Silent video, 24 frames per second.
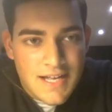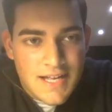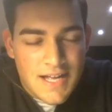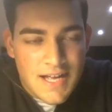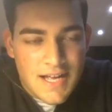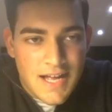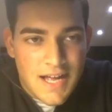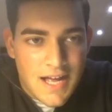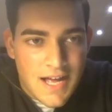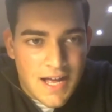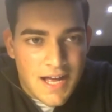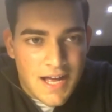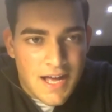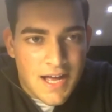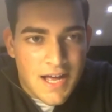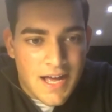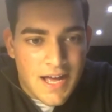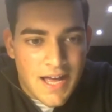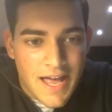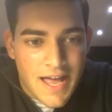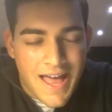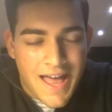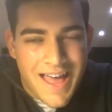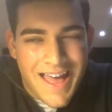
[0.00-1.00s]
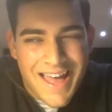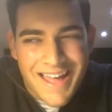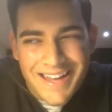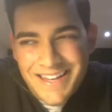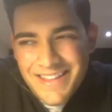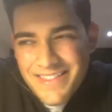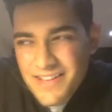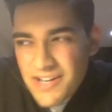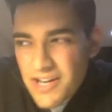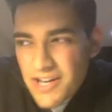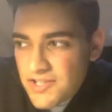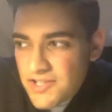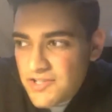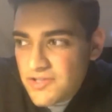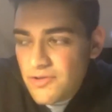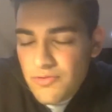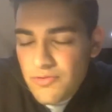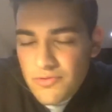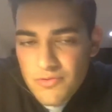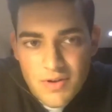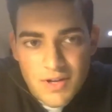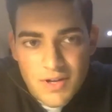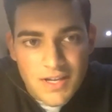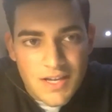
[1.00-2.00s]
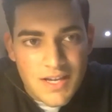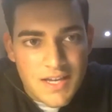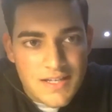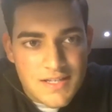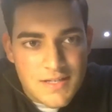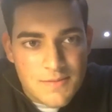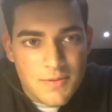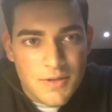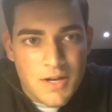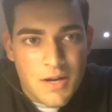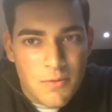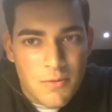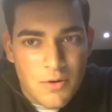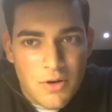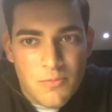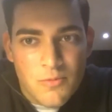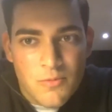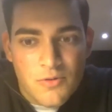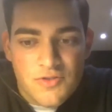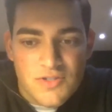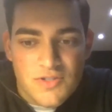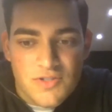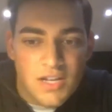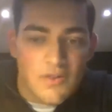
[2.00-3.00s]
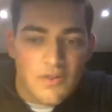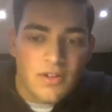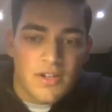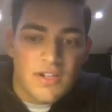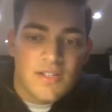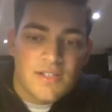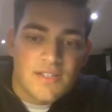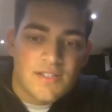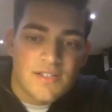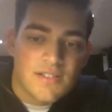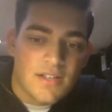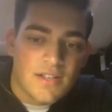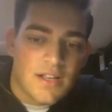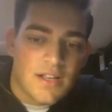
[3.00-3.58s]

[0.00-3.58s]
And in the last 2-3 years, it's become a lot more serious.